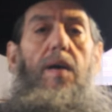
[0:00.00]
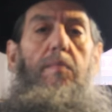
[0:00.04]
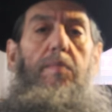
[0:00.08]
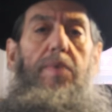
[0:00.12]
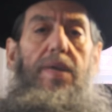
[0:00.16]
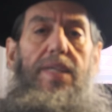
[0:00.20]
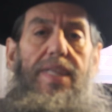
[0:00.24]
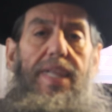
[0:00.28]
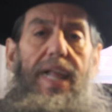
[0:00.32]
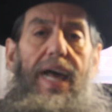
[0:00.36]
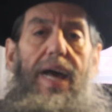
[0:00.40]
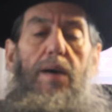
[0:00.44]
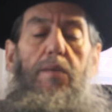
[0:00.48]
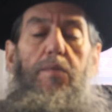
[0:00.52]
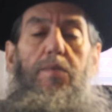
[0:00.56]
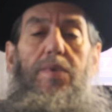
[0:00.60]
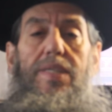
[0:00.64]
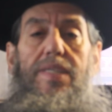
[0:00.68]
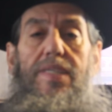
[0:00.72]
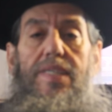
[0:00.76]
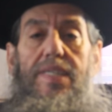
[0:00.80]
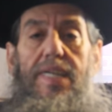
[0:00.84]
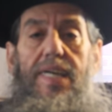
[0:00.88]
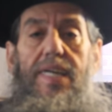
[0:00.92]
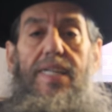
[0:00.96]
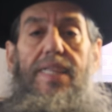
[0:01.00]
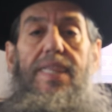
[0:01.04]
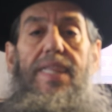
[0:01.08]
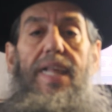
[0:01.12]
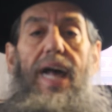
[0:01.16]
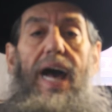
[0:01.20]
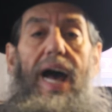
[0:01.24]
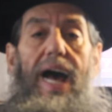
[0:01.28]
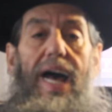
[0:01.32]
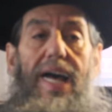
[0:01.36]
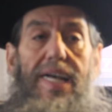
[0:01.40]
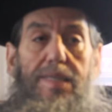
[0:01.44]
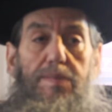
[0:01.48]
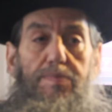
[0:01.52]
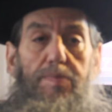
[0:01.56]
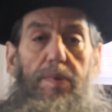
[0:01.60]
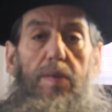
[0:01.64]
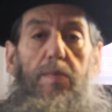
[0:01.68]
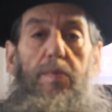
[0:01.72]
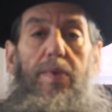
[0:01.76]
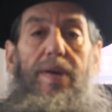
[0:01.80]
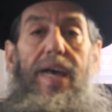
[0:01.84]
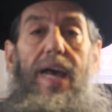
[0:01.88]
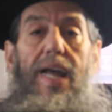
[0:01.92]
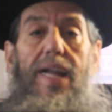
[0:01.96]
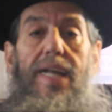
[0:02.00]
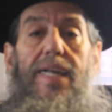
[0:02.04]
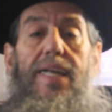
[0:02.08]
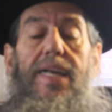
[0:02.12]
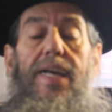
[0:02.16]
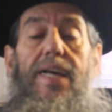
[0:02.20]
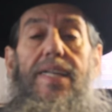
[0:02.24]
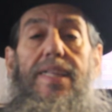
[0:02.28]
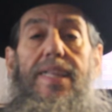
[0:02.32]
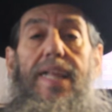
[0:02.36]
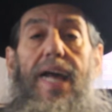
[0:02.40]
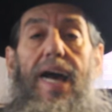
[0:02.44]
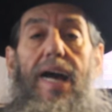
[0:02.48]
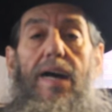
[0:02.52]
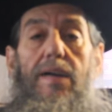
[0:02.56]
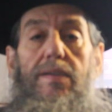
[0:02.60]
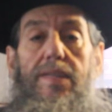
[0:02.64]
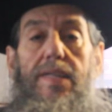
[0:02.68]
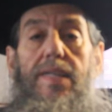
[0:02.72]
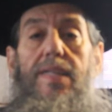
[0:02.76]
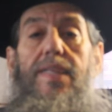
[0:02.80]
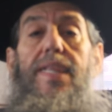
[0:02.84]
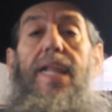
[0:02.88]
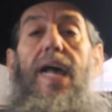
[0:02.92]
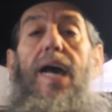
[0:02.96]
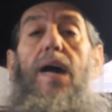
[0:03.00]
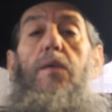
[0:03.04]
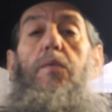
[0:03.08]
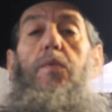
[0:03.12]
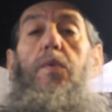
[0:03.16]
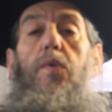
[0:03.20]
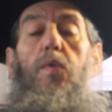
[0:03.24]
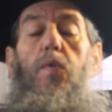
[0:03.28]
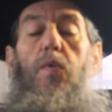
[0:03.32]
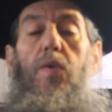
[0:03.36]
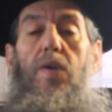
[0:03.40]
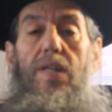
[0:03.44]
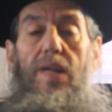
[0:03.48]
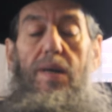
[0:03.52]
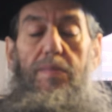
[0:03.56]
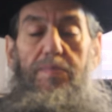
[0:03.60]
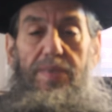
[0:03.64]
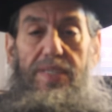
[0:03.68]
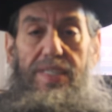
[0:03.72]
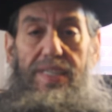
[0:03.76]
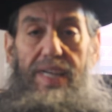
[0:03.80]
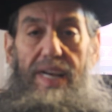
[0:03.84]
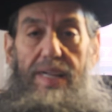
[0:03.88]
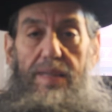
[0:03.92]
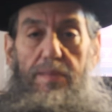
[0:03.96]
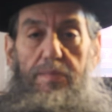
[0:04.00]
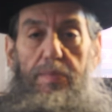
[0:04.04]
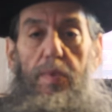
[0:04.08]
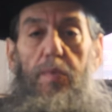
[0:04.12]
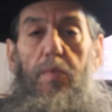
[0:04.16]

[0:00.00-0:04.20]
but now we see it in the hospital, we're getting kicked out, now we're all upset.